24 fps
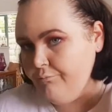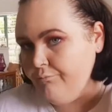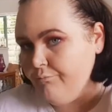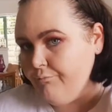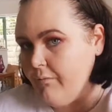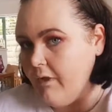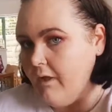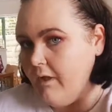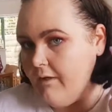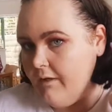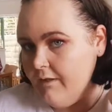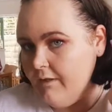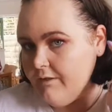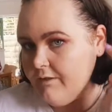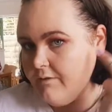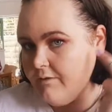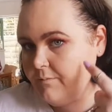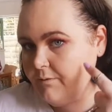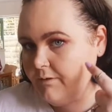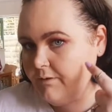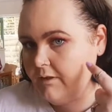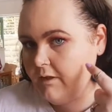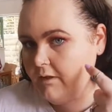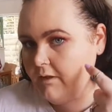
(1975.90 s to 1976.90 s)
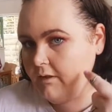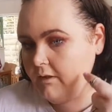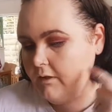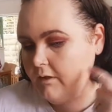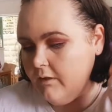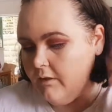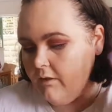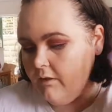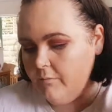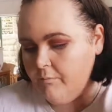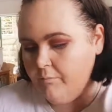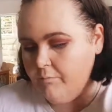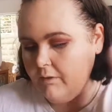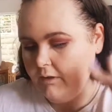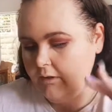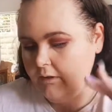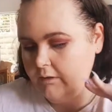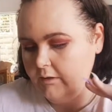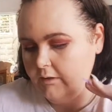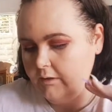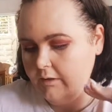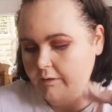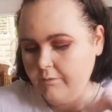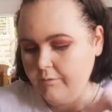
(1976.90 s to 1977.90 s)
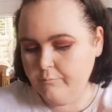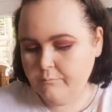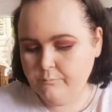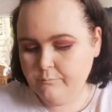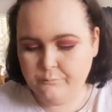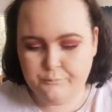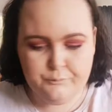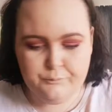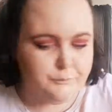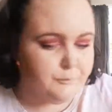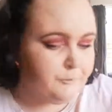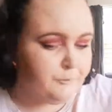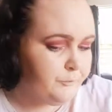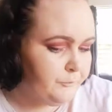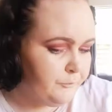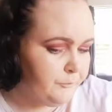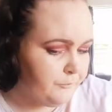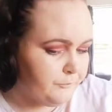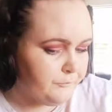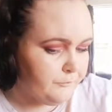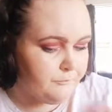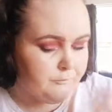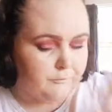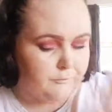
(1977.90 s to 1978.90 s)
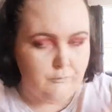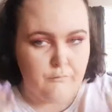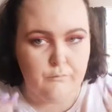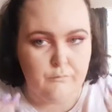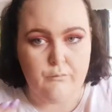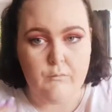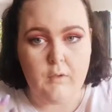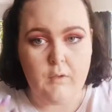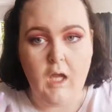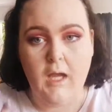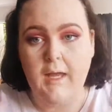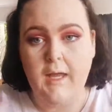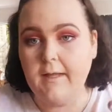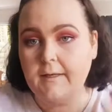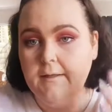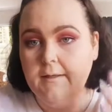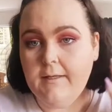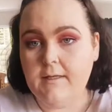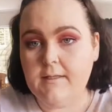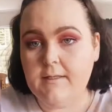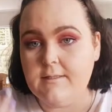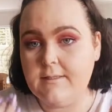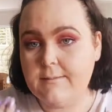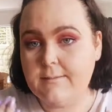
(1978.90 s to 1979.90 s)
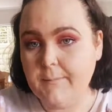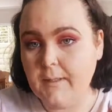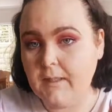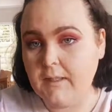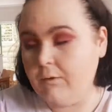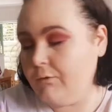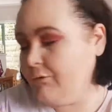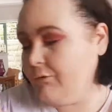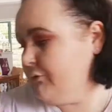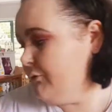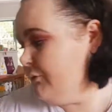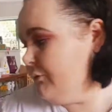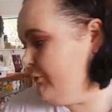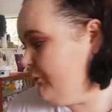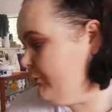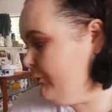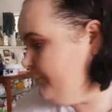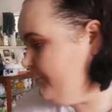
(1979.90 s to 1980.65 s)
and I just put that there, blend it in, and that's my contour.